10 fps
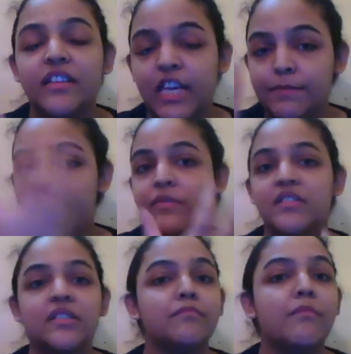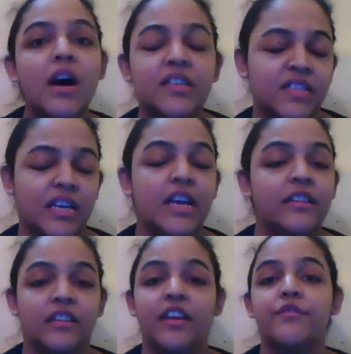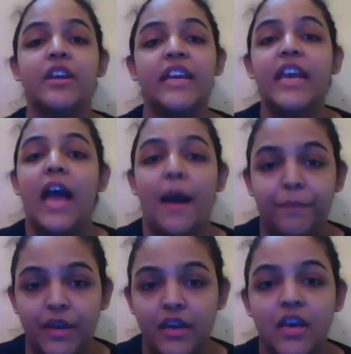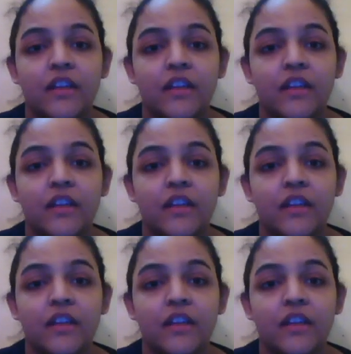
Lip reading: they keep up with this mask that they're really happy.